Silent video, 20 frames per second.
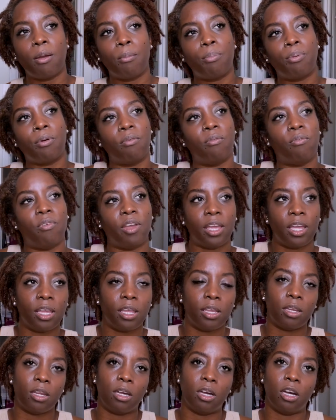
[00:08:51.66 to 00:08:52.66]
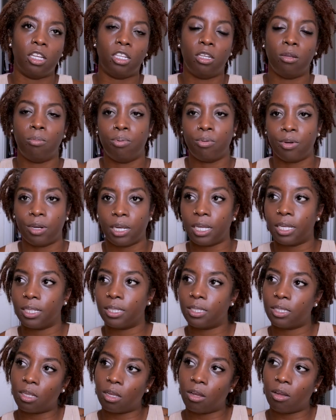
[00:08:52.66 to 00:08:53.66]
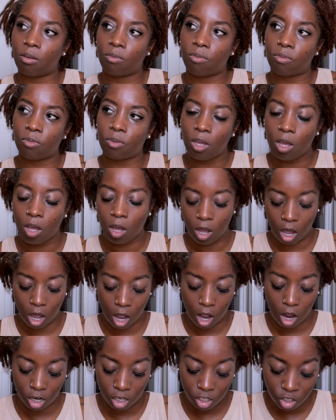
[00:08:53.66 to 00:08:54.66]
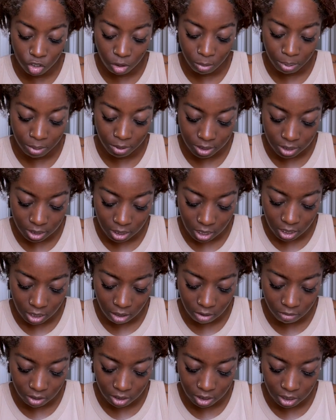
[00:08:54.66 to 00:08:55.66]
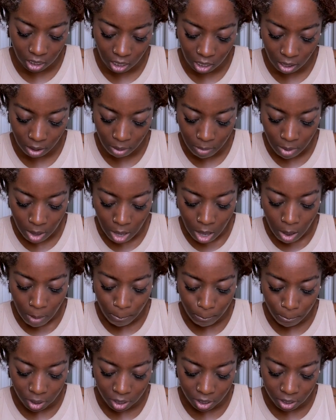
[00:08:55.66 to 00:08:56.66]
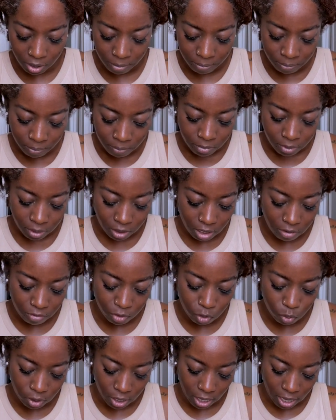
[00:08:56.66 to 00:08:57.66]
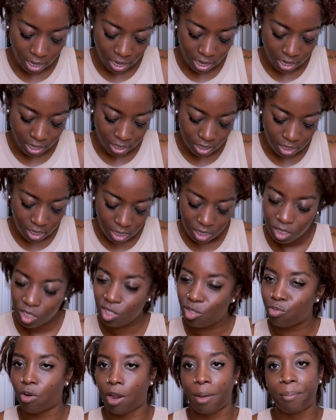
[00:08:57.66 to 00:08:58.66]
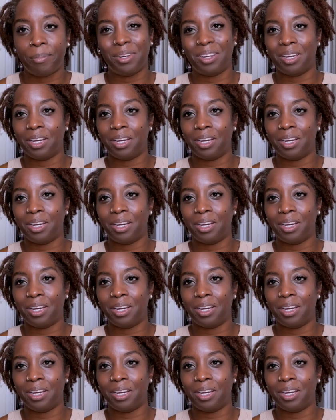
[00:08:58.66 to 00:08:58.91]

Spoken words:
prevent debris and stuff 100% of the time. But if you can, just wrap it